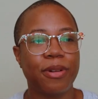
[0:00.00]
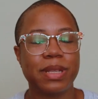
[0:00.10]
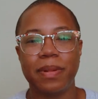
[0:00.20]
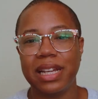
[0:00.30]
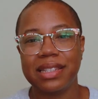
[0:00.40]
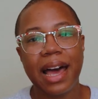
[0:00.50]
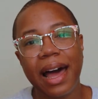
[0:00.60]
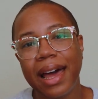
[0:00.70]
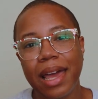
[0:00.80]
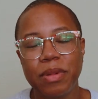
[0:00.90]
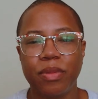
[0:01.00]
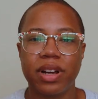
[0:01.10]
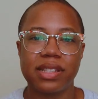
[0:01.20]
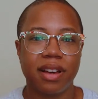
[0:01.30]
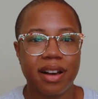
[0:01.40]
We're spending time and
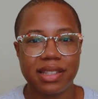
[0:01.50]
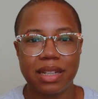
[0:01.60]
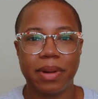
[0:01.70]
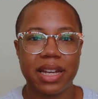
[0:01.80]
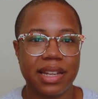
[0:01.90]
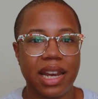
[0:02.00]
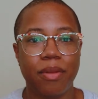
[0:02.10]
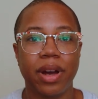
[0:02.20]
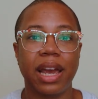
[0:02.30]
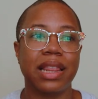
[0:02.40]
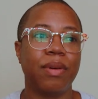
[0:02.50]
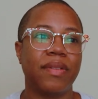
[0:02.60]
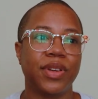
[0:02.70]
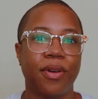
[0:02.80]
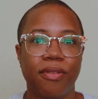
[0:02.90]
we're exhausted by January and then we
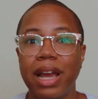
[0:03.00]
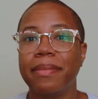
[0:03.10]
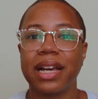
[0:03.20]
have to go right